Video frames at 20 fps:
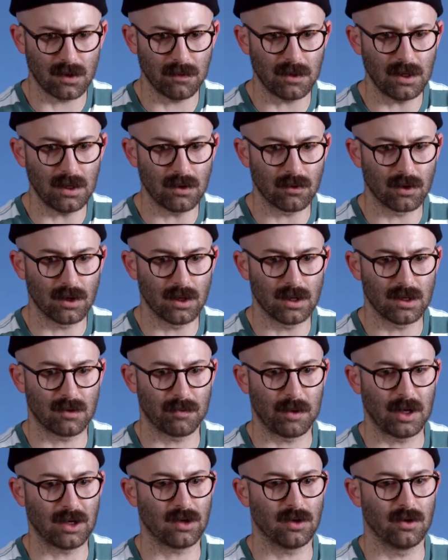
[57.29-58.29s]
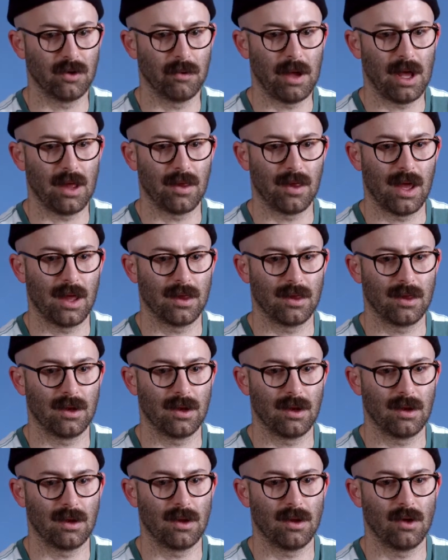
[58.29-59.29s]
something really special about
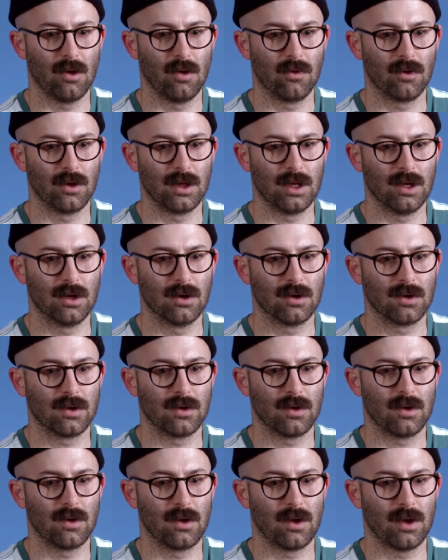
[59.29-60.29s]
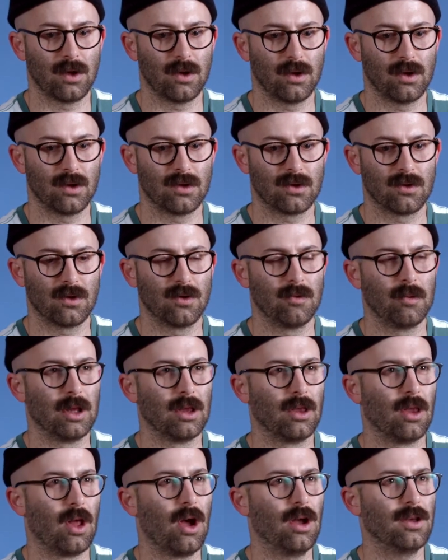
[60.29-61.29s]
that over the years has sort of
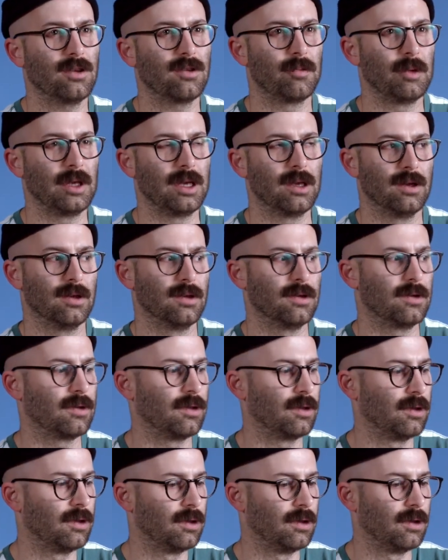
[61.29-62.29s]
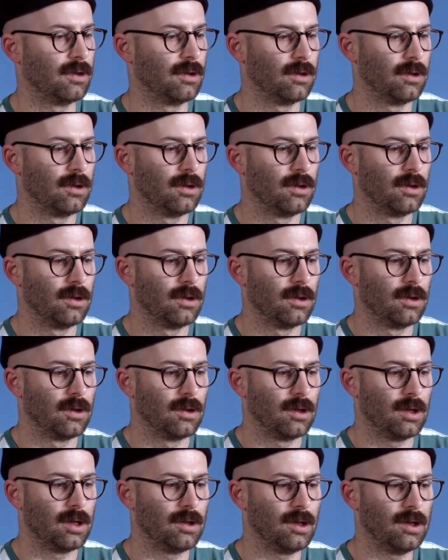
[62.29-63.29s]
been lost, because
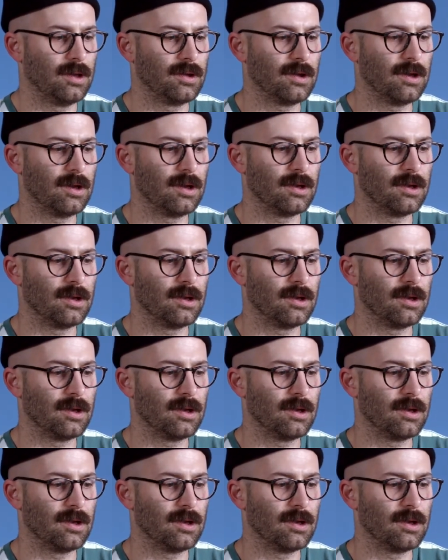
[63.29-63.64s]
it isn't